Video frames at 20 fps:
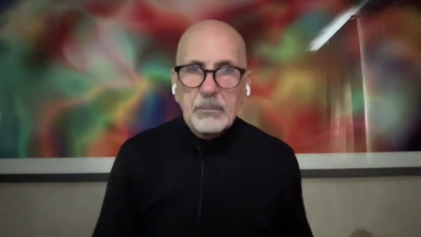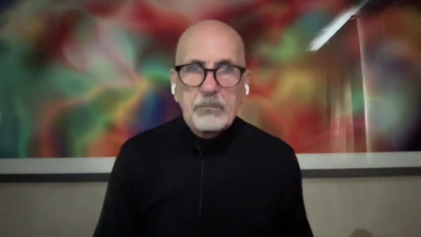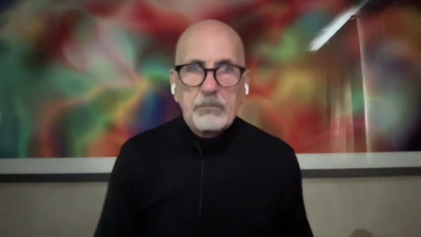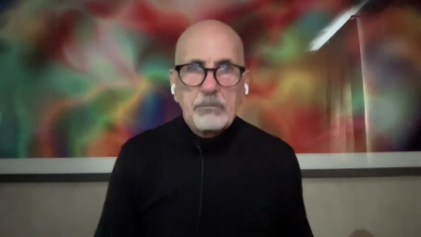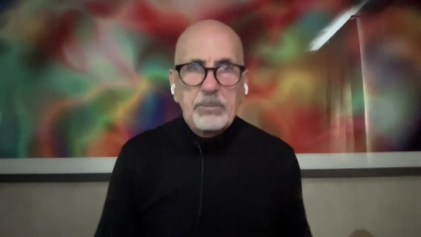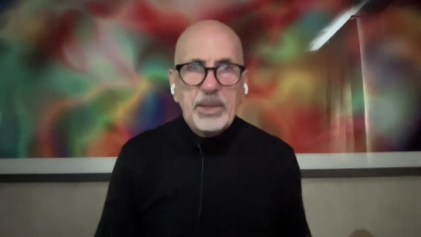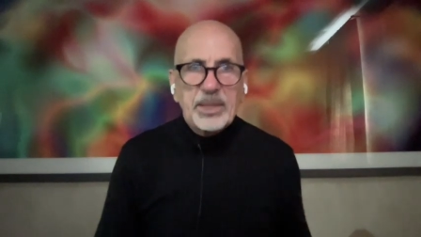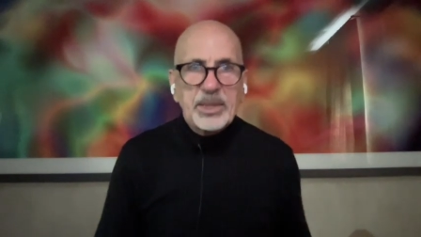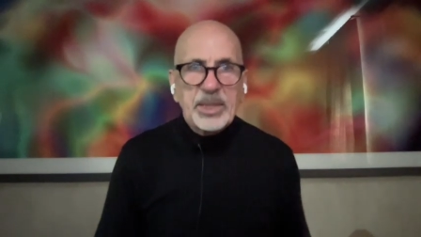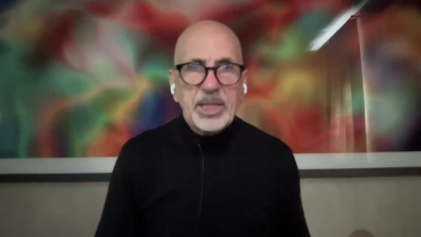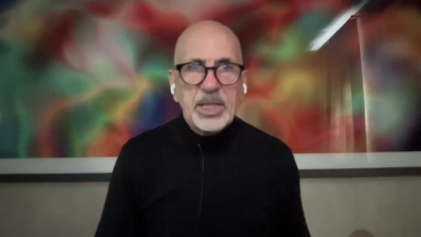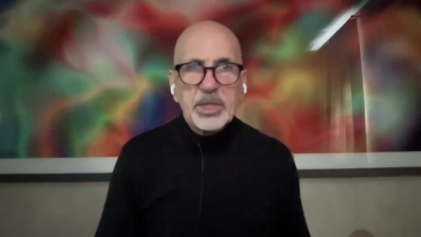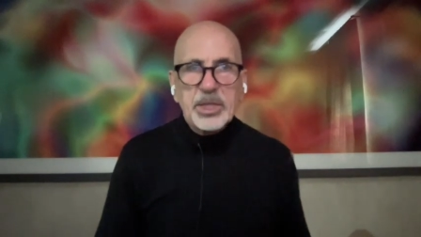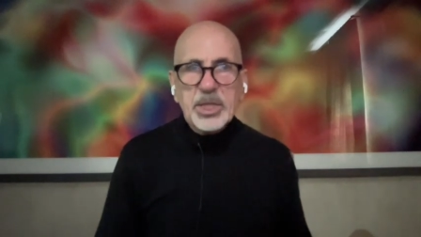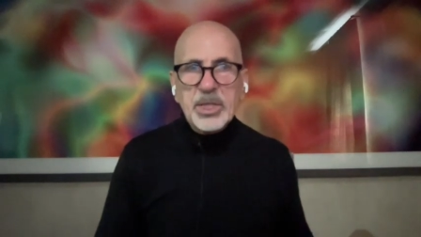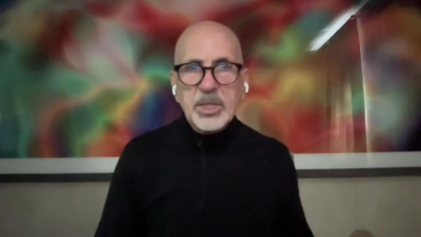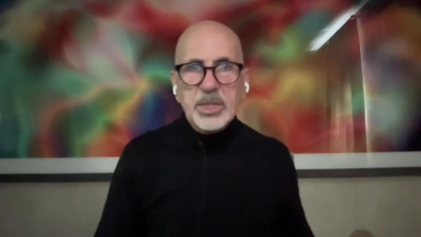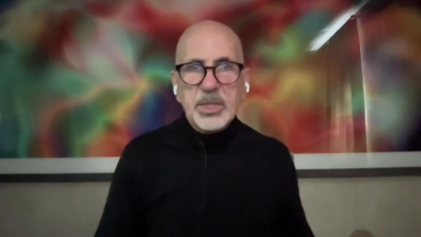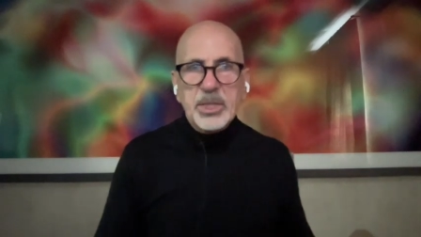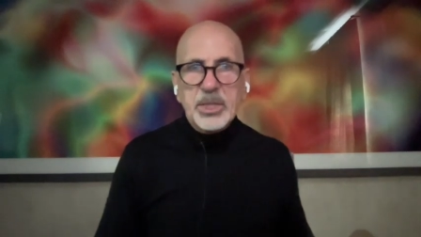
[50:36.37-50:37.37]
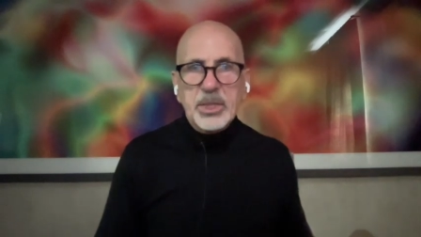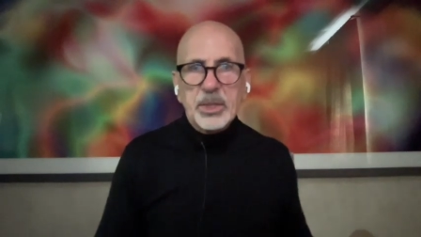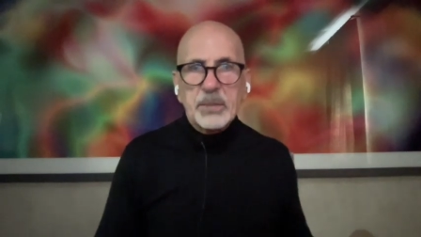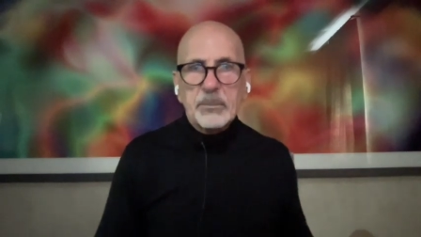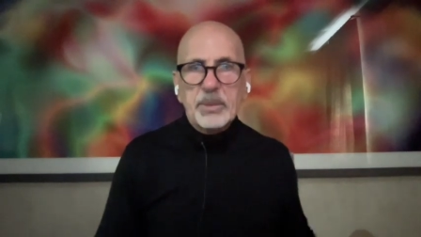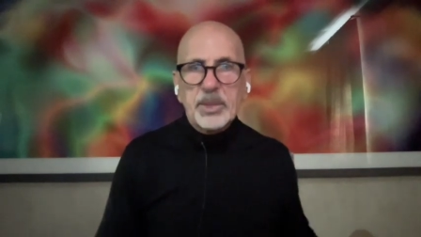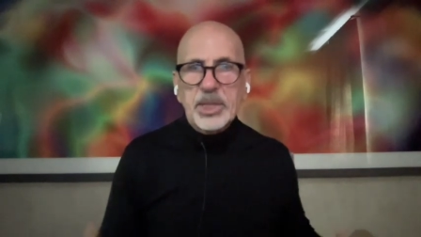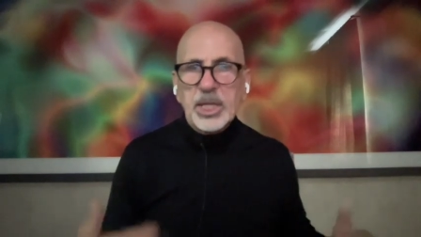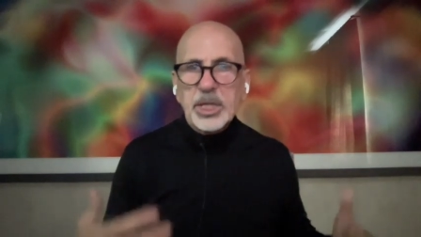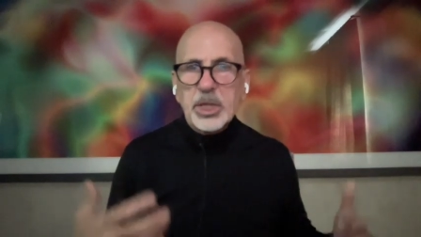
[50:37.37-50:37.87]
but they
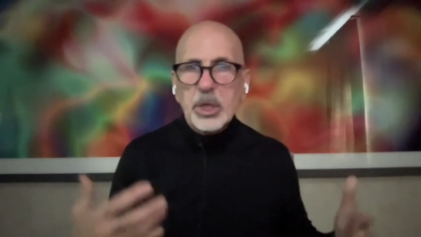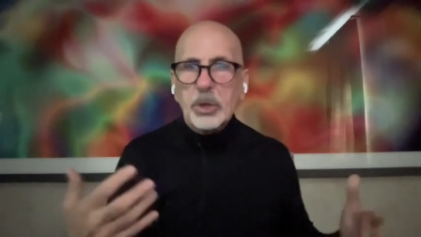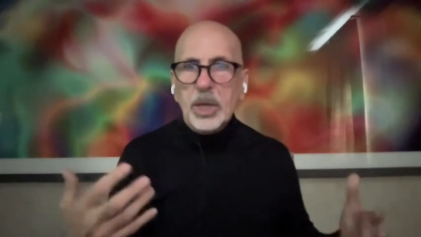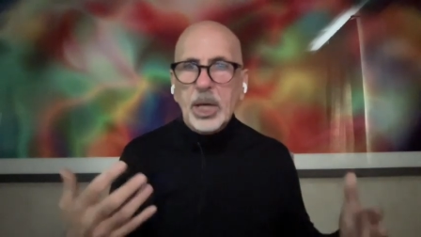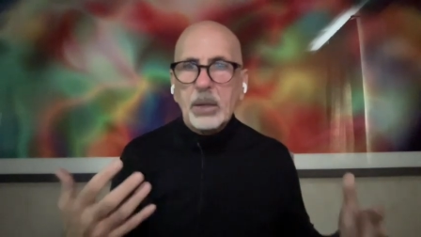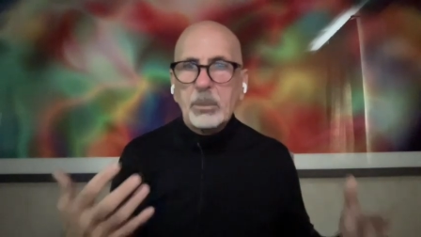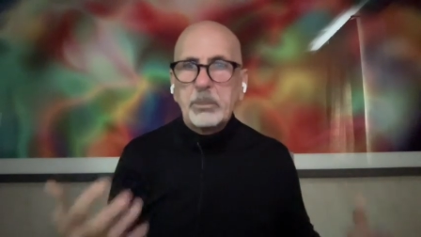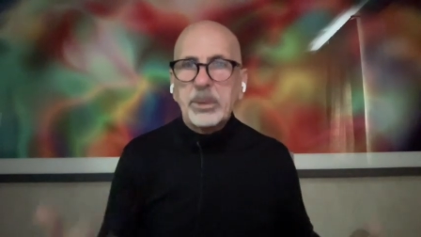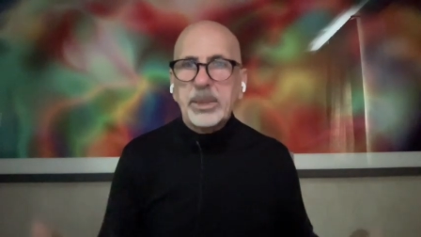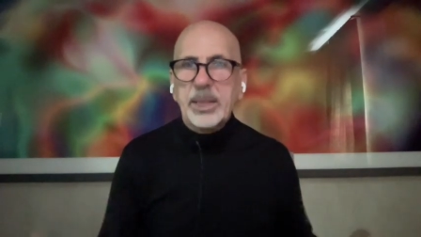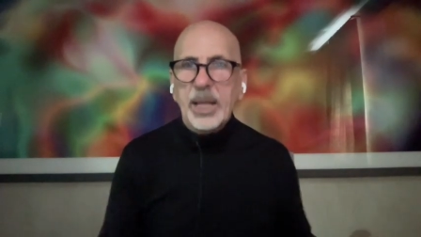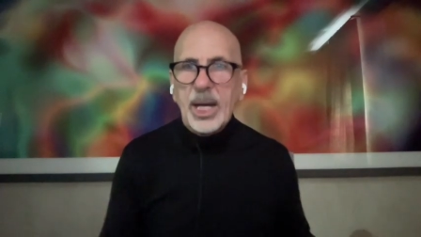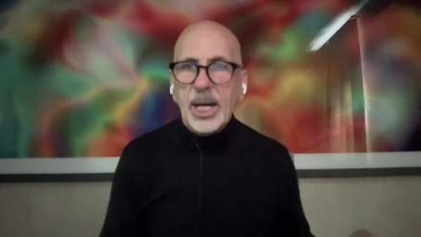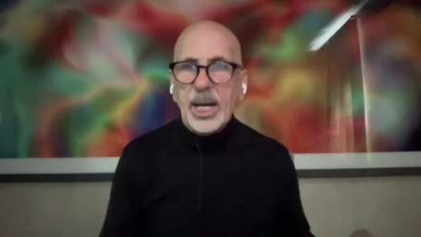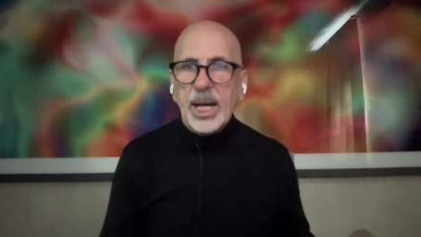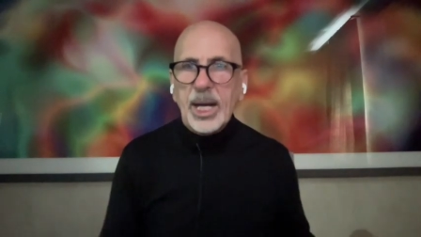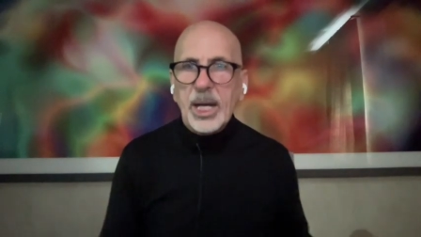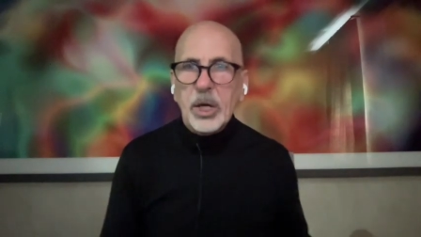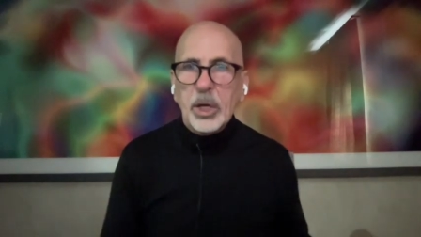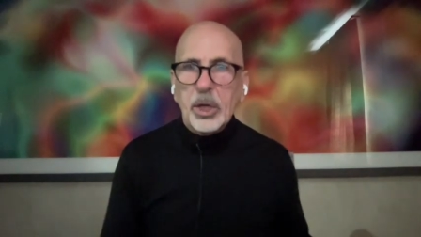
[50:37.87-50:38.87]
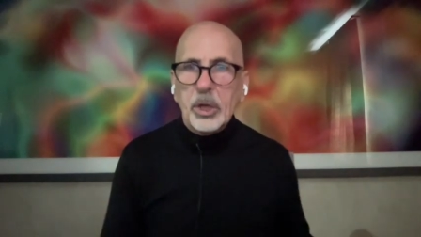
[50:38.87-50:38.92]
don't apply